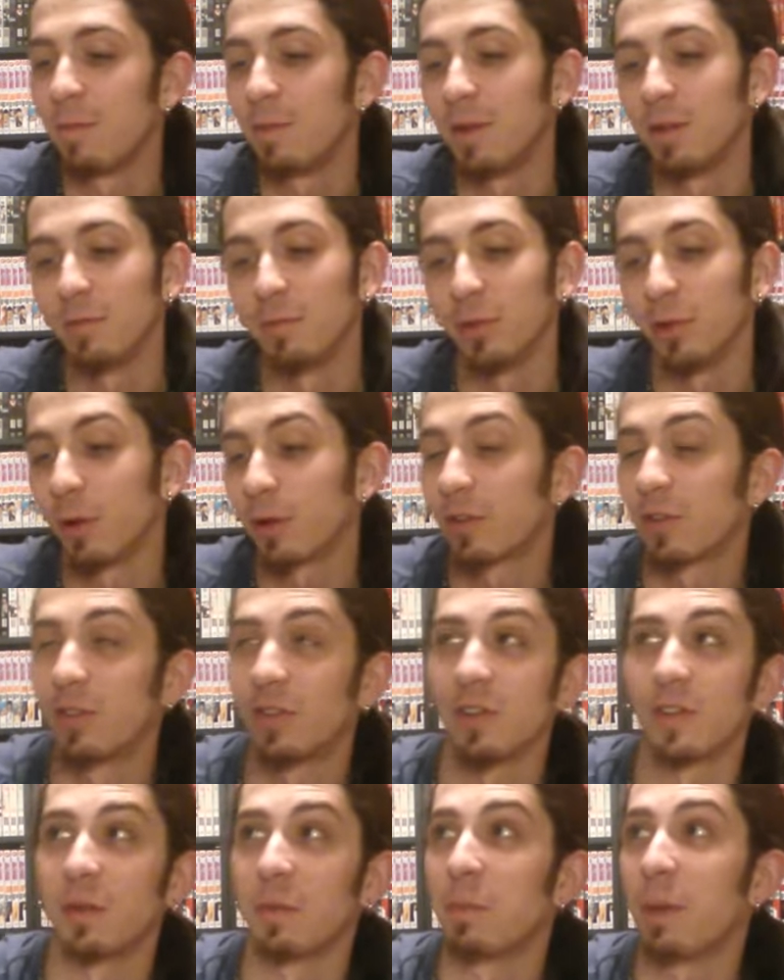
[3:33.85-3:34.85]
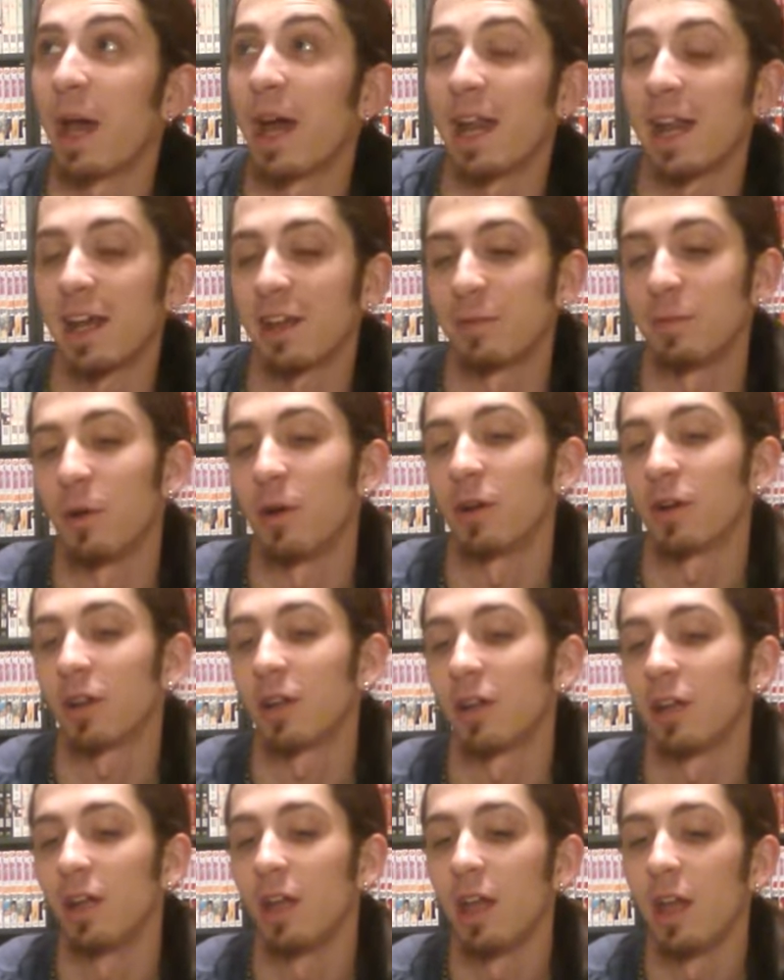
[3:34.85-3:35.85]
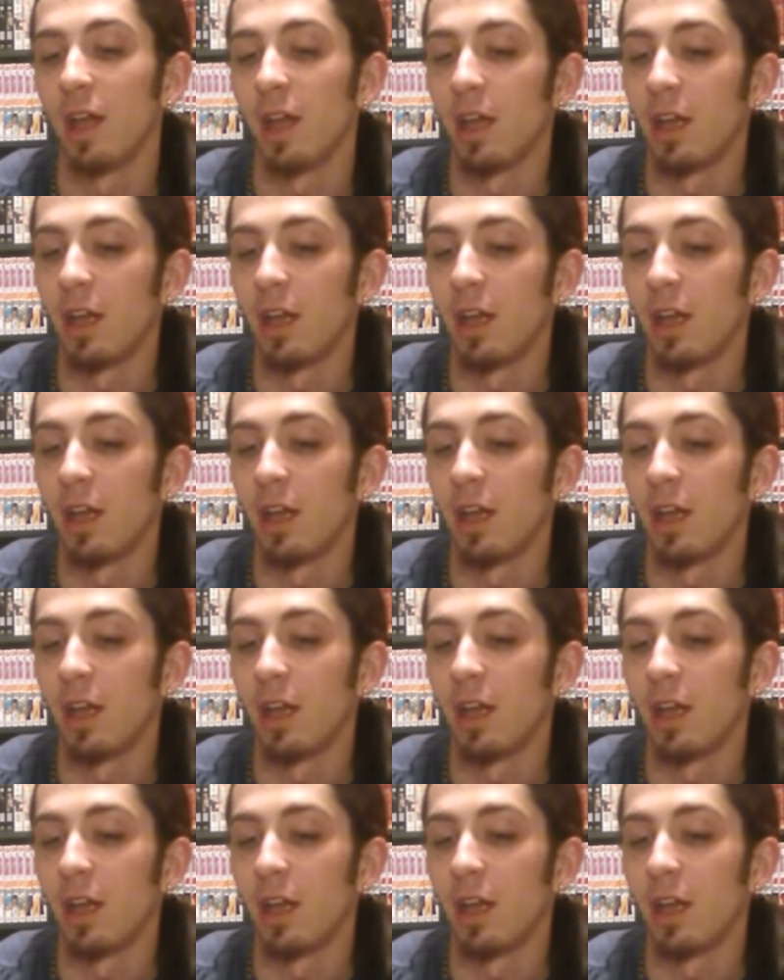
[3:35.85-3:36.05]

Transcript: I mean, Blue Exorcist is a badass manga.